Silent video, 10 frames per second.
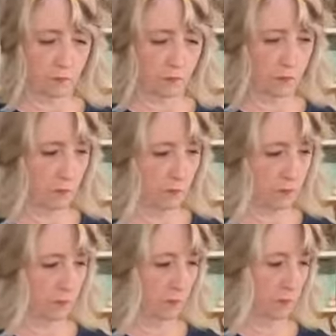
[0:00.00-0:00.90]

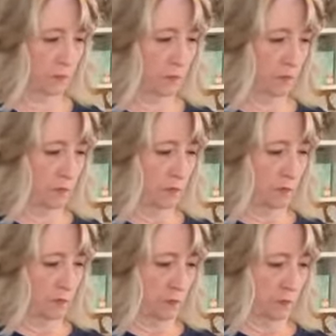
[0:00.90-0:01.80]

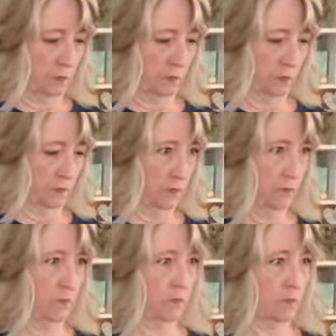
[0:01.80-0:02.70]

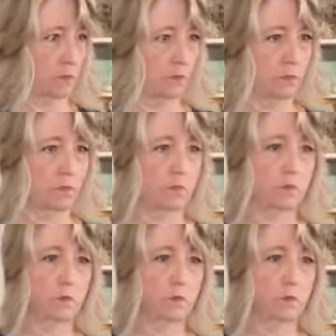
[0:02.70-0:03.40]
(no one is talking)